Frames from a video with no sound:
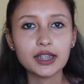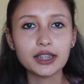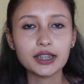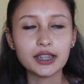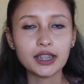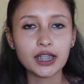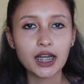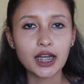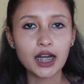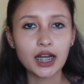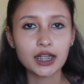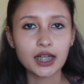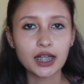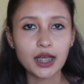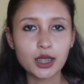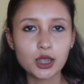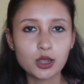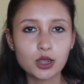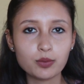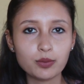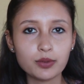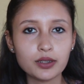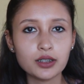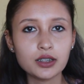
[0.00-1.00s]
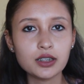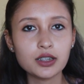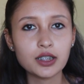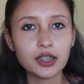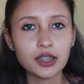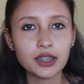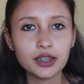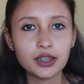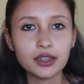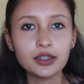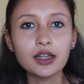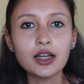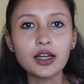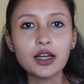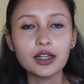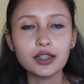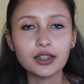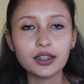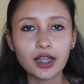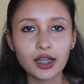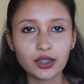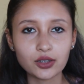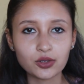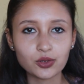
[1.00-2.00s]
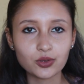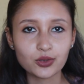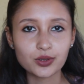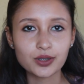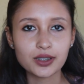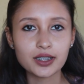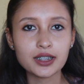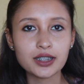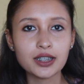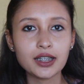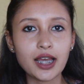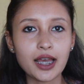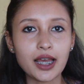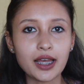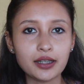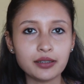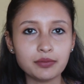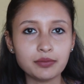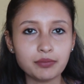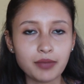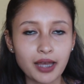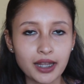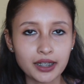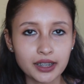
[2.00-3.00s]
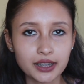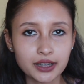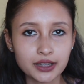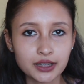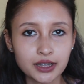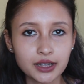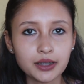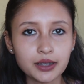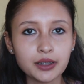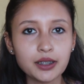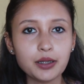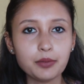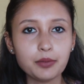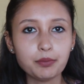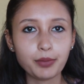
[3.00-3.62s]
they are experts in diagnosing and managing